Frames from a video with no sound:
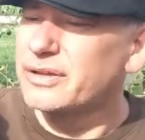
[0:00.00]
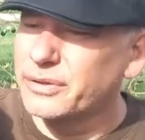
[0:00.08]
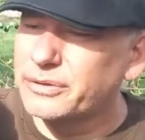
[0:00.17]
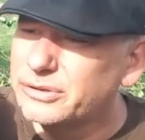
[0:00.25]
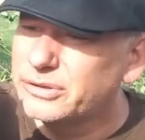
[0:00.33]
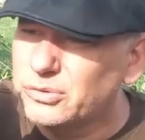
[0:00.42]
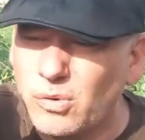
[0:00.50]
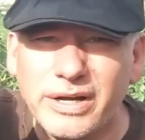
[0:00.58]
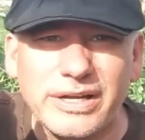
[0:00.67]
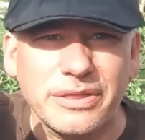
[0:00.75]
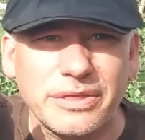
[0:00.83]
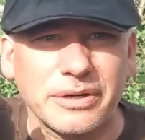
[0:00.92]
they're
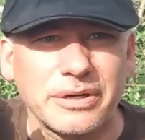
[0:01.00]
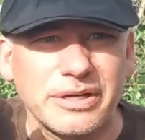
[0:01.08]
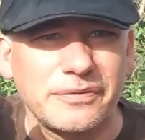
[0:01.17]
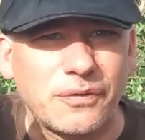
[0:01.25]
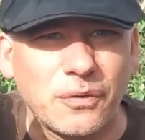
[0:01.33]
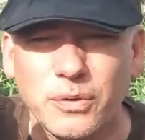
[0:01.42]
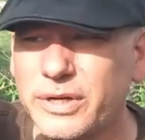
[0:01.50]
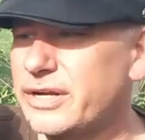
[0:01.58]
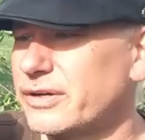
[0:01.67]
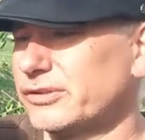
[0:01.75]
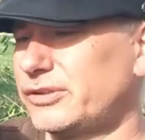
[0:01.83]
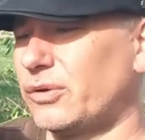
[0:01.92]
twenty, thirty, forty
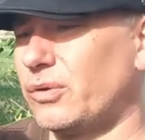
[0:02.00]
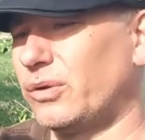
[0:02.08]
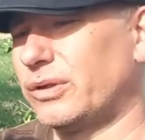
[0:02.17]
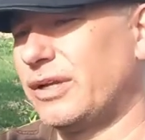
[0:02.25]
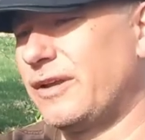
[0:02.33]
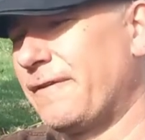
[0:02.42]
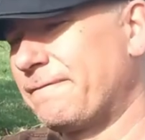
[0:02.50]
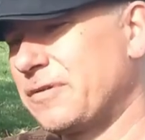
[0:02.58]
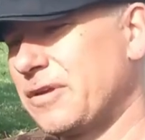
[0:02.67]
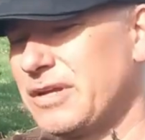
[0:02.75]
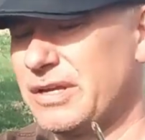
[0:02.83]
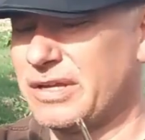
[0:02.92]
years old.
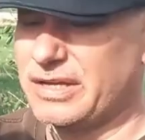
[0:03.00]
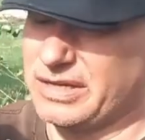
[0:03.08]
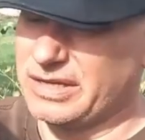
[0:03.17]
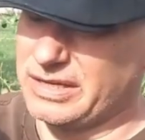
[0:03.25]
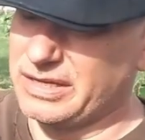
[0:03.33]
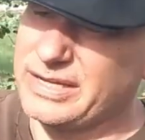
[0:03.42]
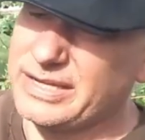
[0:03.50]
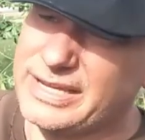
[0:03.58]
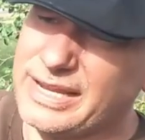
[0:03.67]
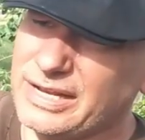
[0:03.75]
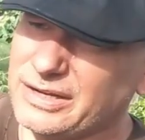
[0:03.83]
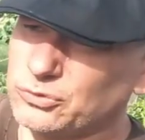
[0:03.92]
You
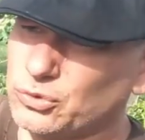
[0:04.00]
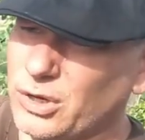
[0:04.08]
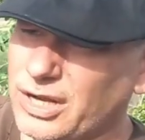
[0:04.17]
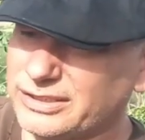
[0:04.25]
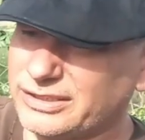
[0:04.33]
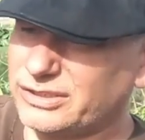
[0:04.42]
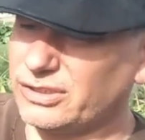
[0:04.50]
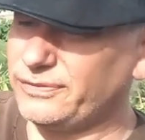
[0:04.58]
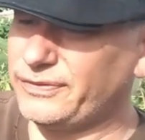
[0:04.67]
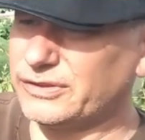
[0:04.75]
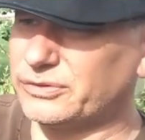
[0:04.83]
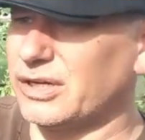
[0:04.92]
get rust,
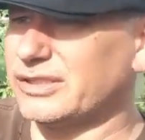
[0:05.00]
surface